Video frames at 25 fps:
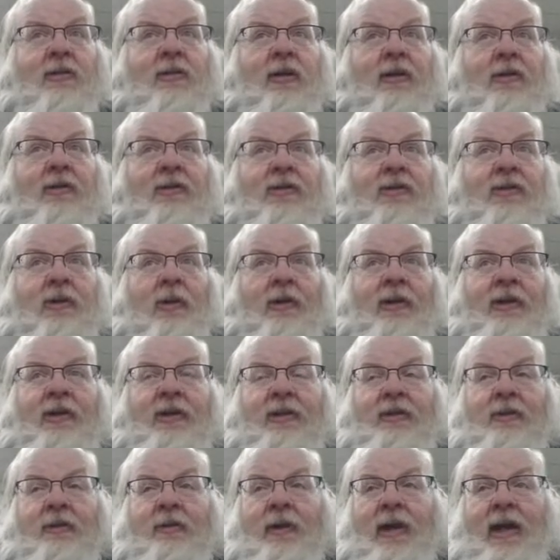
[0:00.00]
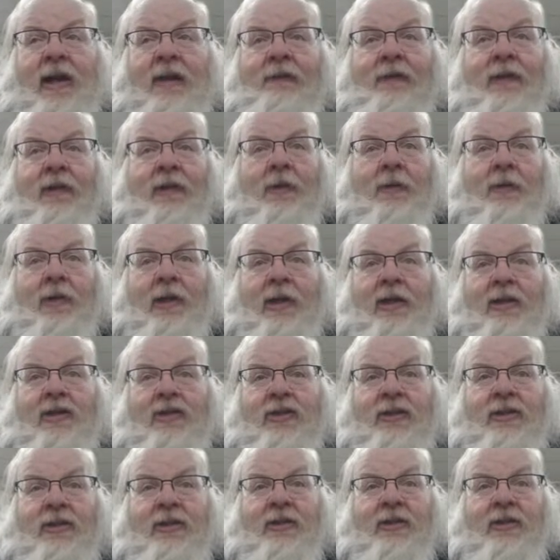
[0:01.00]
are starting to arrive in
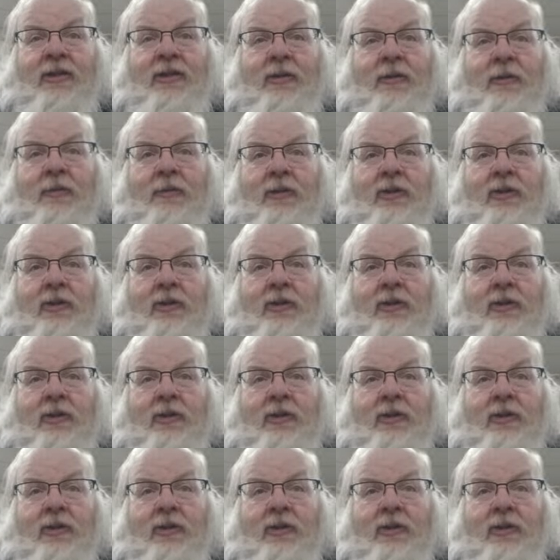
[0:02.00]
locations,